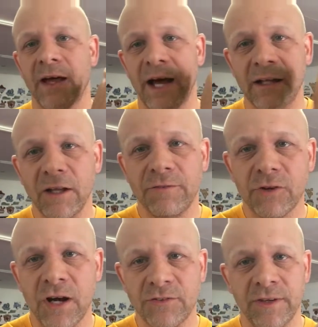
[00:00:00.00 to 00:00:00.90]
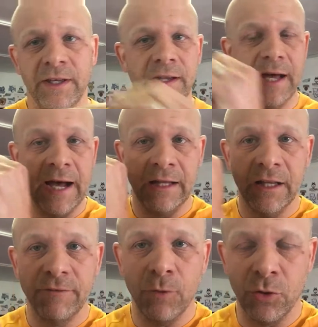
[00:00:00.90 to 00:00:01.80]
I love CrossFit. I
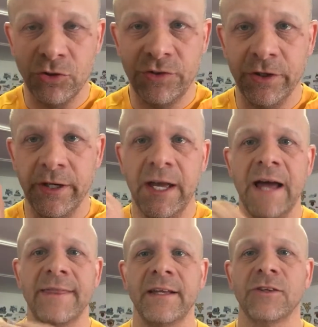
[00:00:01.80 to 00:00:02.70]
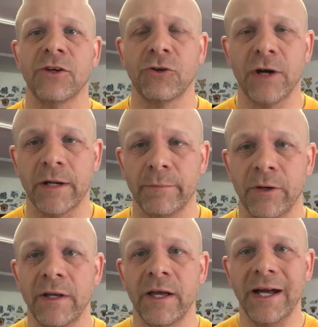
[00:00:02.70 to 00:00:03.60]
love Orange Theory. I think they're incredible.